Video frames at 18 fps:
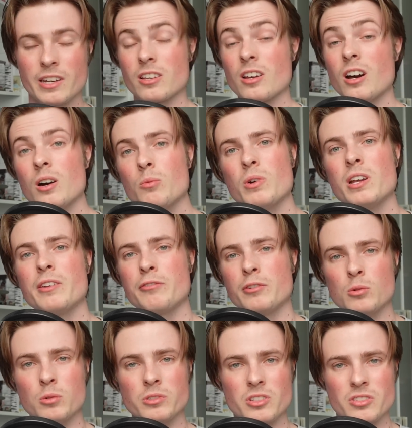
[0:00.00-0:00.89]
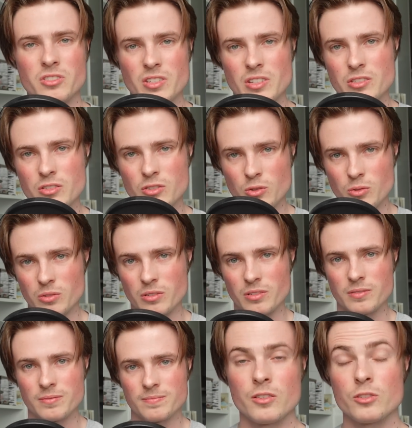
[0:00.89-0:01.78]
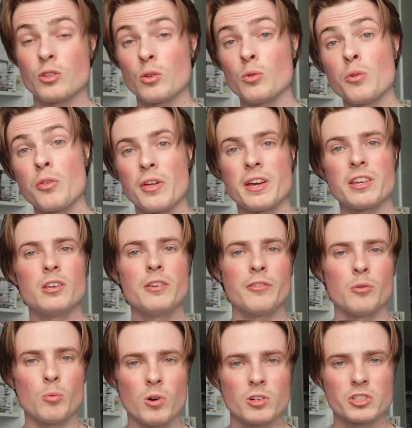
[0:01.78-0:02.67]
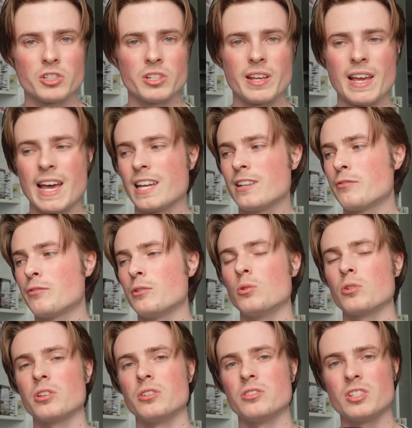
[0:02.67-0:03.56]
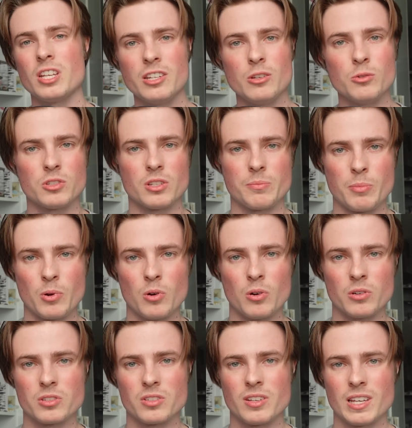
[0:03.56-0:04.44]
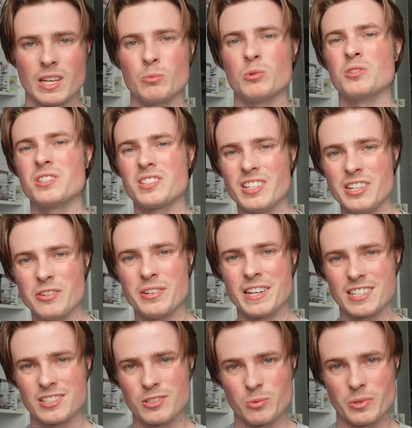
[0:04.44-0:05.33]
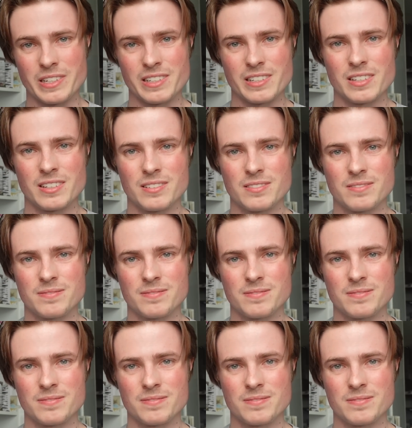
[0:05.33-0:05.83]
I can't wait for you all to see soon. So thank you for watching and for your continued support, and we'll see you next week.